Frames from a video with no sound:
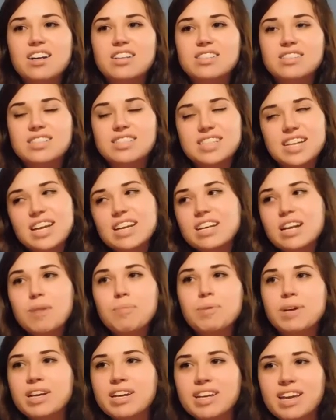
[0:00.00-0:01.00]
stand
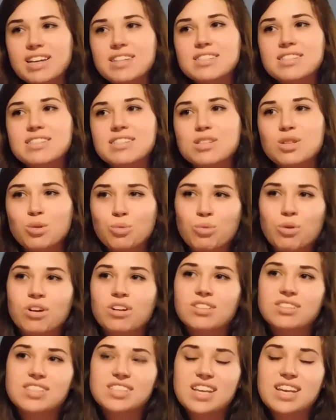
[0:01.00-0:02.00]
up against the
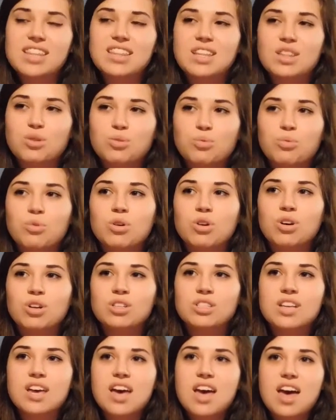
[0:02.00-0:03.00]
world, saying that the
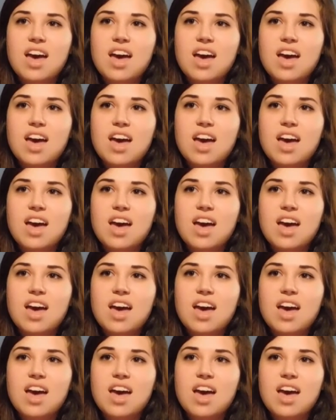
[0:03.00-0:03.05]
world